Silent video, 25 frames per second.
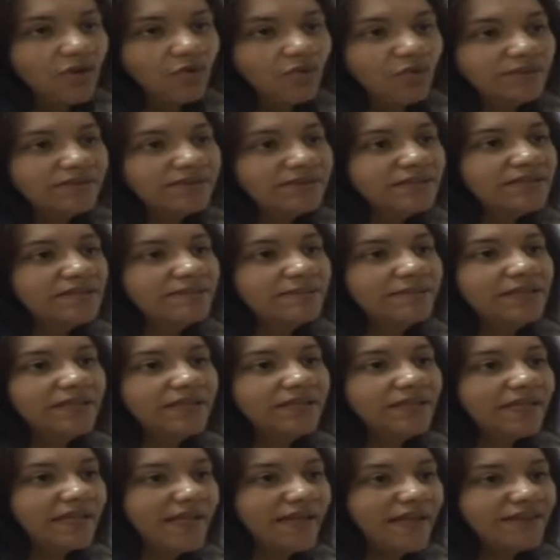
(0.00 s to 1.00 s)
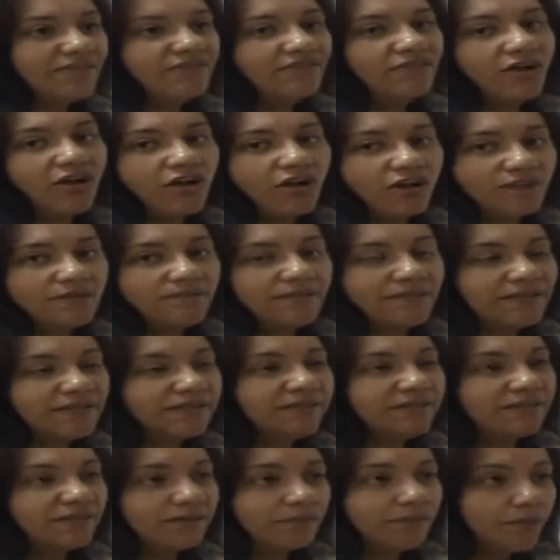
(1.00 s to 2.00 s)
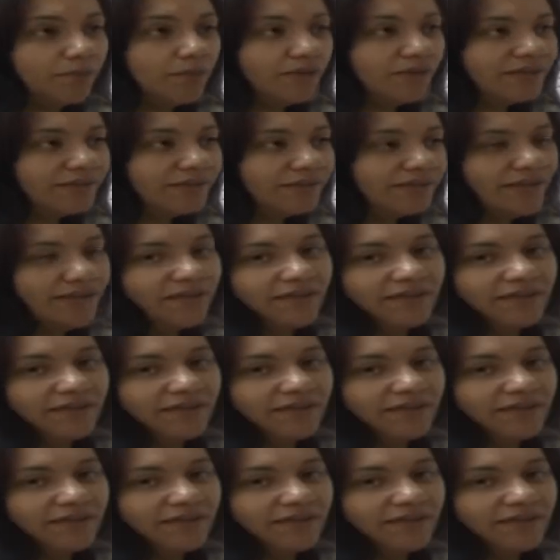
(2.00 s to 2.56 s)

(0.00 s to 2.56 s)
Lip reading: What is the meaning have high melting point?